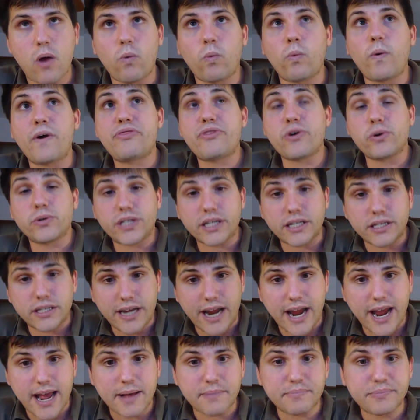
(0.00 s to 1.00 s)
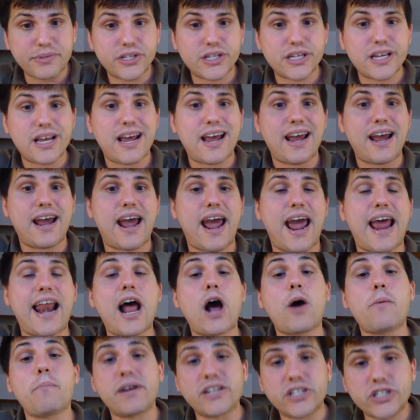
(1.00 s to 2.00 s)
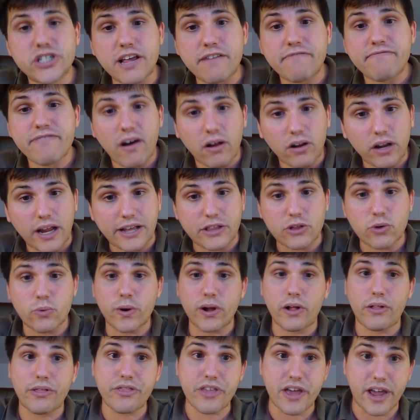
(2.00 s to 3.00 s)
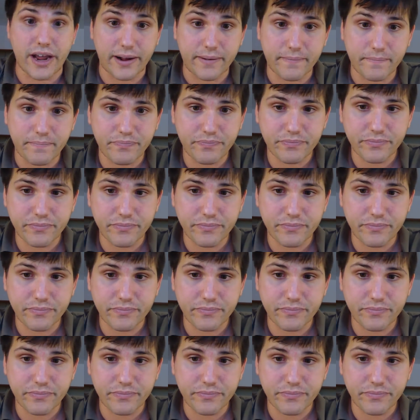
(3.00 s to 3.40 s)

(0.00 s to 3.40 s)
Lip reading: with those exams and how much they felt like the real thing.